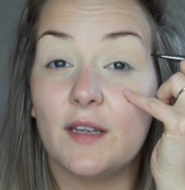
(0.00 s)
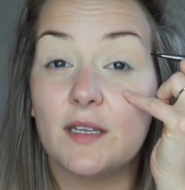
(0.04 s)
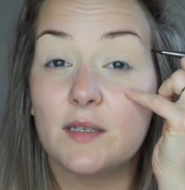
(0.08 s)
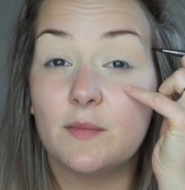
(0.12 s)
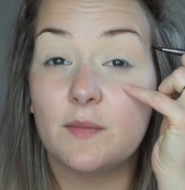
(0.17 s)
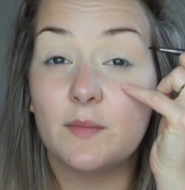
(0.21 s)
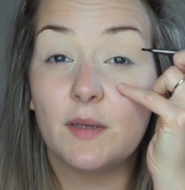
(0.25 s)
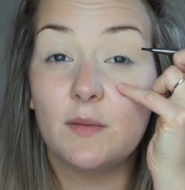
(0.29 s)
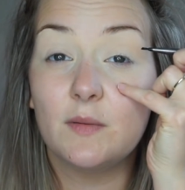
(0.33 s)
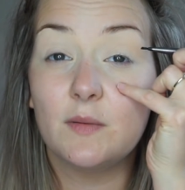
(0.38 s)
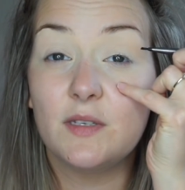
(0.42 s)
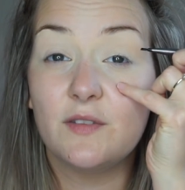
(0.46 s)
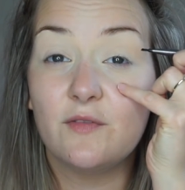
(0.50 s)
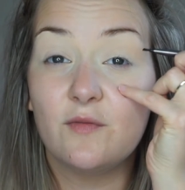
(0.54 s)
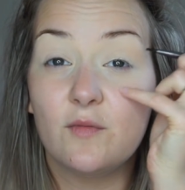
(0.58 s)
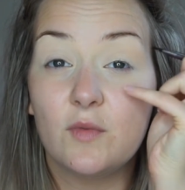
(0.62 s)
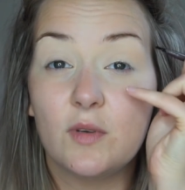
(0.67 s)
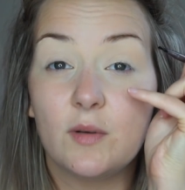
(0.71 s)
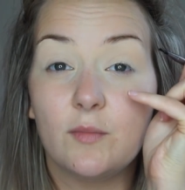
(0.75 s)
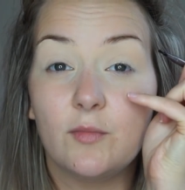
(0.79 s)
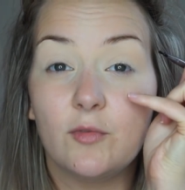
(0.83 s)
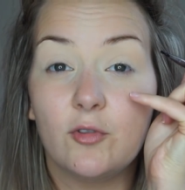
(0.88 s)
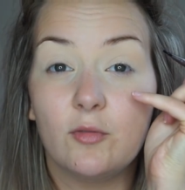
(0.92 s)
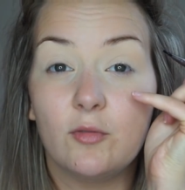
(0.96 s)
Sometimes even when
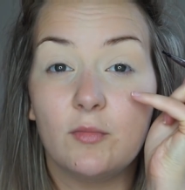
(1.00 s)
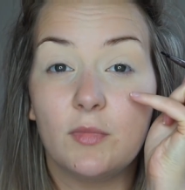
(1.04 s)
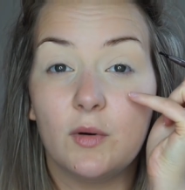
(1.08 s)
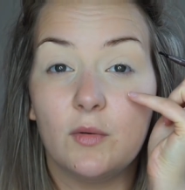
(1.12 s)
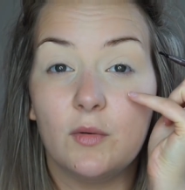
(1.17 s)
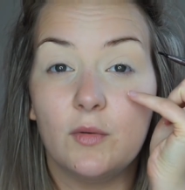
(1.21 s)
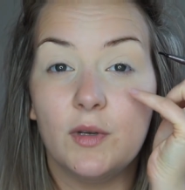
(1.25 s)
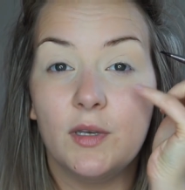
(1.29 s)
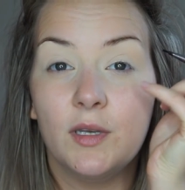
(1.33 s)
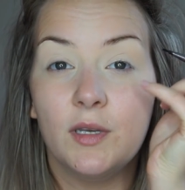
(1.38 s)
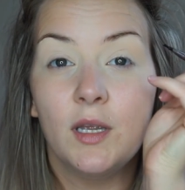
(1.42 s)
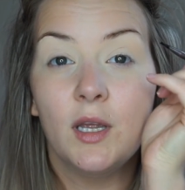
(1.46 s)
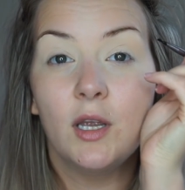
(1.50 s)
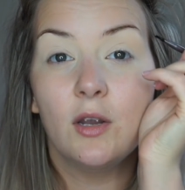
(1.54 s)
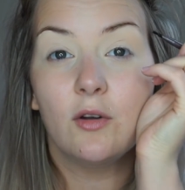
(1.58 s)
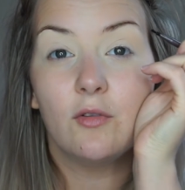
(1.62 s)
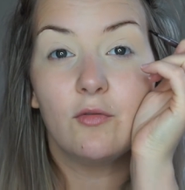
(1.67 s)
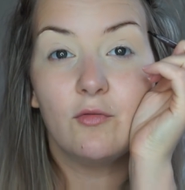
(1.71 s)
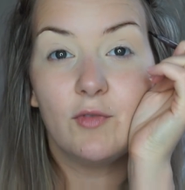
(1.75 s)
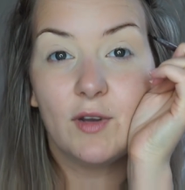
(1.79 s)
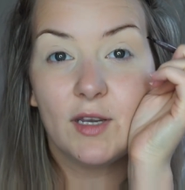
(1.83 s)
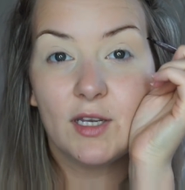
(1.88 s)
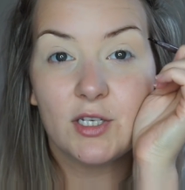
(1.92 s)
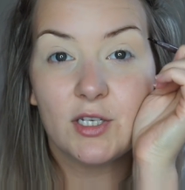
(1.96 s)
I'm doing my own,
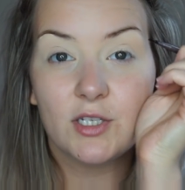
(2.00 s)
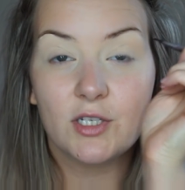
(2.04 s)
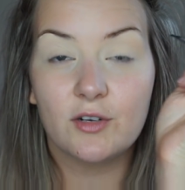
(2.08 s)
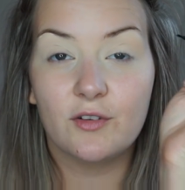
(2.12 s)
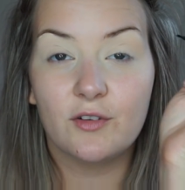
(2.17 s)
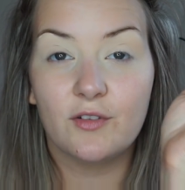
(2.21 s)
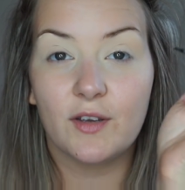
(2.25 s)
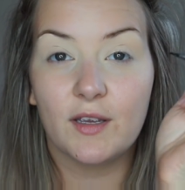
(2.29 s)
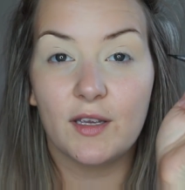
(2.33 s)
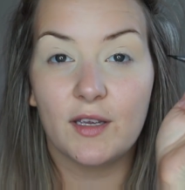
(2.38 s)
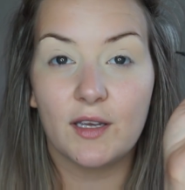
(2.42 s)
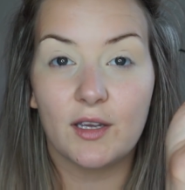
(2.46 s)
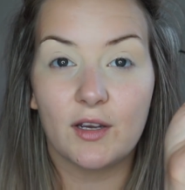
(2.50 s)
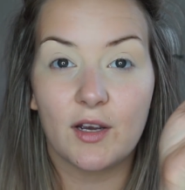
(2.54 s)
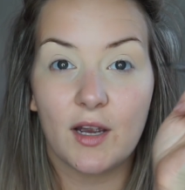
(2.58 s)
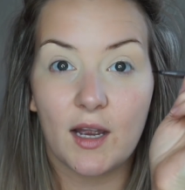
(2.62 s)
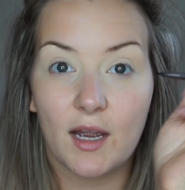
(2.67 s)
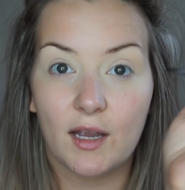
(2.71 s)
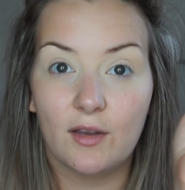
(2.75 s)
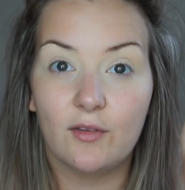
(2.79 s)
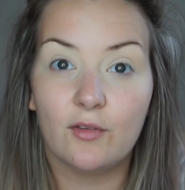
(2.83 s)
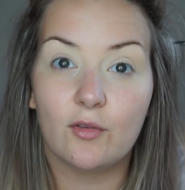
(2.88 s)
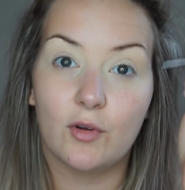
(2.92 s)
rest your hand